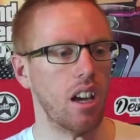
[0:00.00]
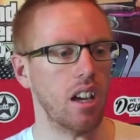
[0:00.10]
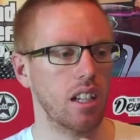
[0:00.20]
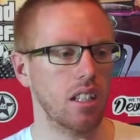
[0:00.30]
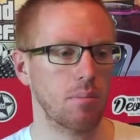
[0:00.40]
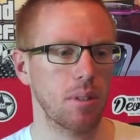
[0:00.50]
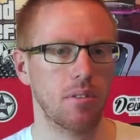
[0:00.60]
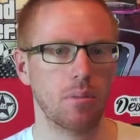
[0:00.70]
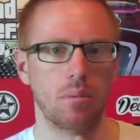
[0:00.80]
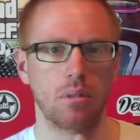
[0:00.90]
he's a bit of
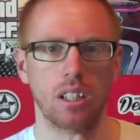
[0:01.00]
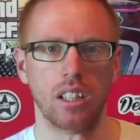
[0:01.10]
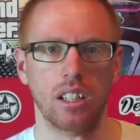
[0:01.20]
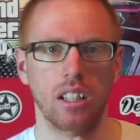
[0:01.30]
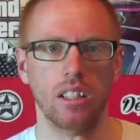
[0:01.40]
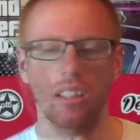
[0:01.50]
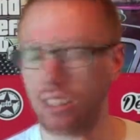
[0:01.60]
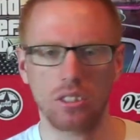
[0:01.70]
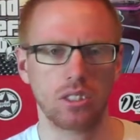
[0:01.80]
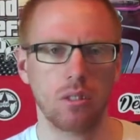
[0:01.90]
a prick in it. He
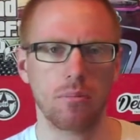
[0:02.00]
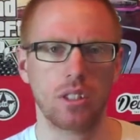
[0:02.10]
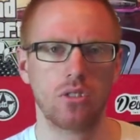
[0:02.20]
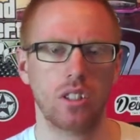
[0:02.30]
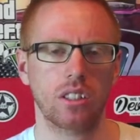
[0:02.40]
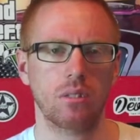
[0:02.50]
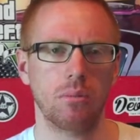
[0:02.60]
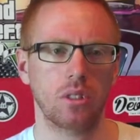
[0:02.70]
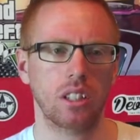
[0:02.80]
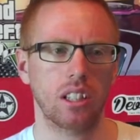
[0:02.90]
also mistreats the
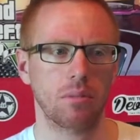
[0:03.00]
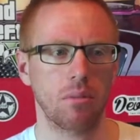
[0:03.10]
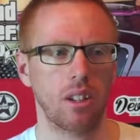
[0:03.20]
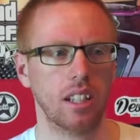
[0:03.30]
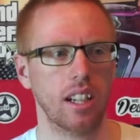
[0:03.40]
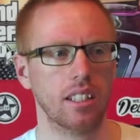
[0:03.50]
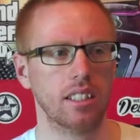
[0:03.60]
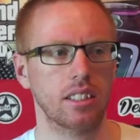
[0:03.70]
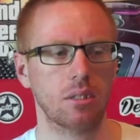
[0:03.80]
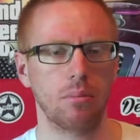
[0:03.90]
monkeys, but he gets
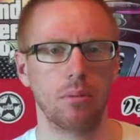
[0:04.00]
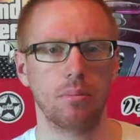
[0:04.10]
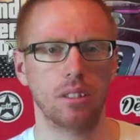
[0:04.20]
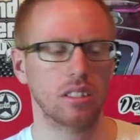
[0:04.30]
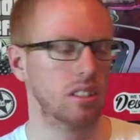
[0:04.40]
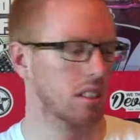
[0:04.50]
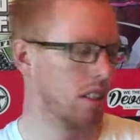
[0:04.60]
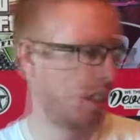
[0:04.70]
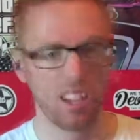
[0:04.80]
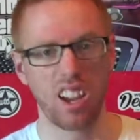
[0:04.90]
his comeuppance.
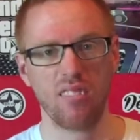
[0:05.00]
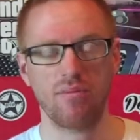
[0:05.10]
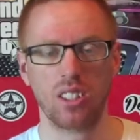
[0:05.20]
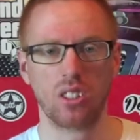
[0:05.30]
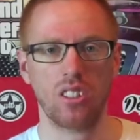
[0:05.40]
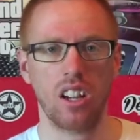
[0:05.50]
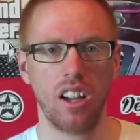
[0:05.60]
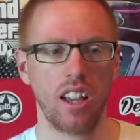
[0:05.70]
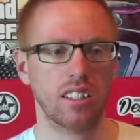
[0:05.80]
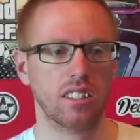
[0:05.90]
Yeah, it's alright.
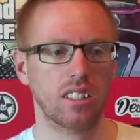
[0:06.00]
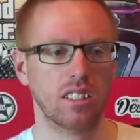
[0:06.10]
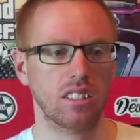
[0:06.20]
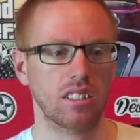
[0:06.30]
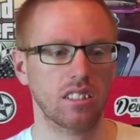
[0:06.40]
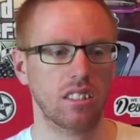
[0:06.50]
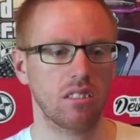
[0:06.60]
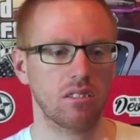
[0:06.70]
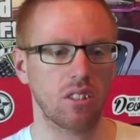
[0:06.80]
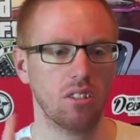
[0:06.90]
Andy Serkis has
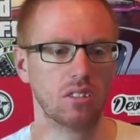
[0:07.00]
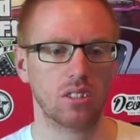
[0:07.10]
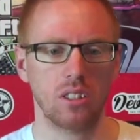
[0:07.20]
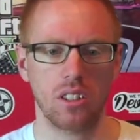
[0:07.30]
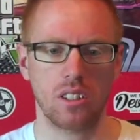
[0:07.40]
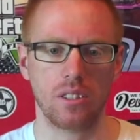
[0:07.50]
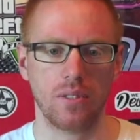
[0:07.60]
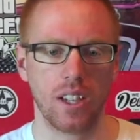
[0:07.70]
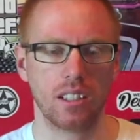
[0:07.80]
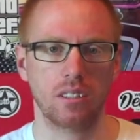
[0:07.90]
got dots all on his
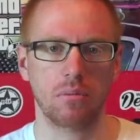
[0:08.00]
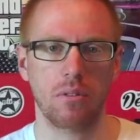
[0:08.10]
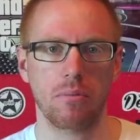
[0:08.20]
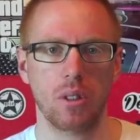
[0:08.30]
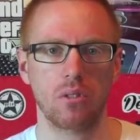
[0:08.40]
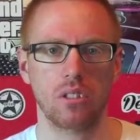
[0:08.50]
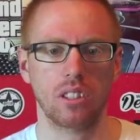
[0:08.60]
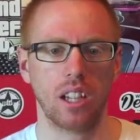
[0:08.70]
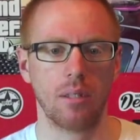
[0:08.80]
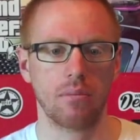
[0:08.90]
face with motion
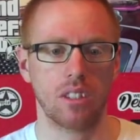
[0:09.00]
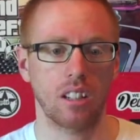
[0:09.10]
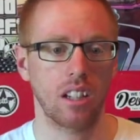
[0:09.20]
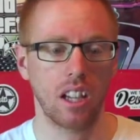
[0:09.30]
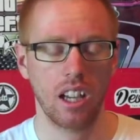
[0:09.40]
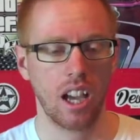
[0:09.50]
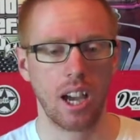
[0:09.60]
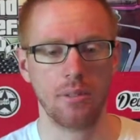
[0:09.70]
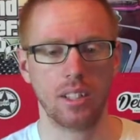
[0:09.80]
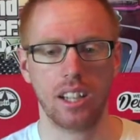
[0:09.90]
capture.
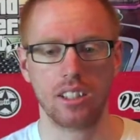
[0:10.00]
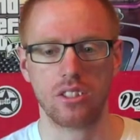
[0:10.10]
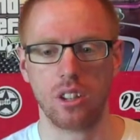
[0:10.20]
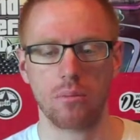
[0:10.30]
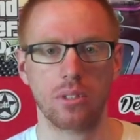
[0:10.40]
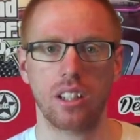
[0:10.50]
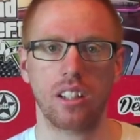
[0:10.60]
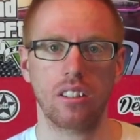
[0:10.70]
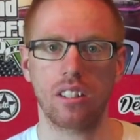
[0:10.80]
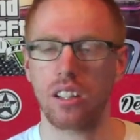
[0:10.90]
How he gets jobs, I
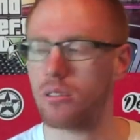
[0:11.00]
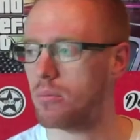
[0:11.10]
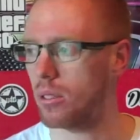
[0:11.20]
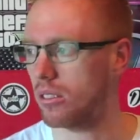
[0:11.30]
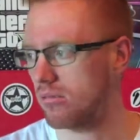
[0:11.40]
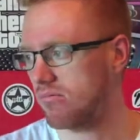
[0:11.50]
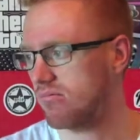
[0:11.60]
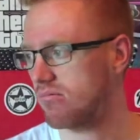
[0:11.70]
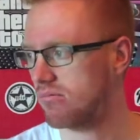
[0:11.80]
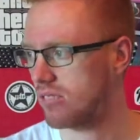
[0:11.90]
don't know. But,
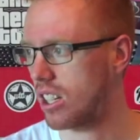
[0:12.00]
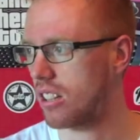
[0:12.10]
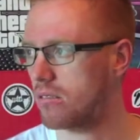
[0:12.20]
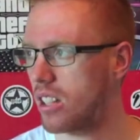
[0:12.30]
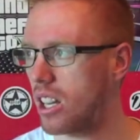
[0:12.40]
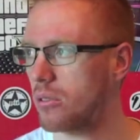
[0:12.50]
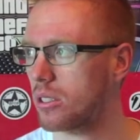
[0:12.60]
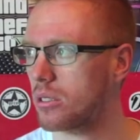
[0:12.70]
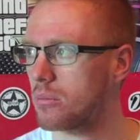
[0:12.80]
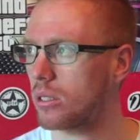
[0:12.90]
you know, anyone
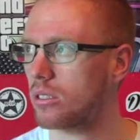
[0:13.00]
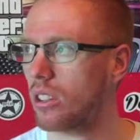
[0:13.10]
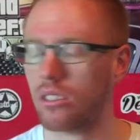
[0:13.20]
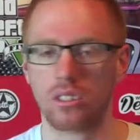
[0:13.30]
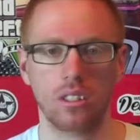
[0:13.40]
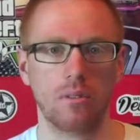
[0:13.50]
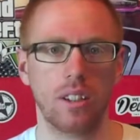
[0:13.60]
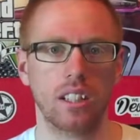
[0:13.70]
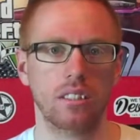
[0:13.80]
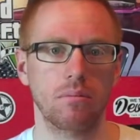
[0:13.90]
can put dots on the
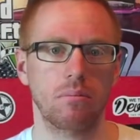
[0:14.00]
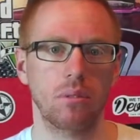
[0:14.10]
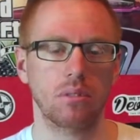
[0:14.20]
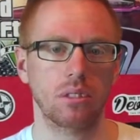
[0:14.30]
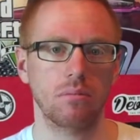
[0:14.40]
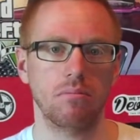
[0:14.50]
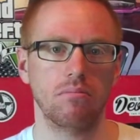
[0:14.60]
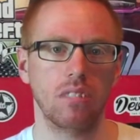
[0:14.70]
face and pull some,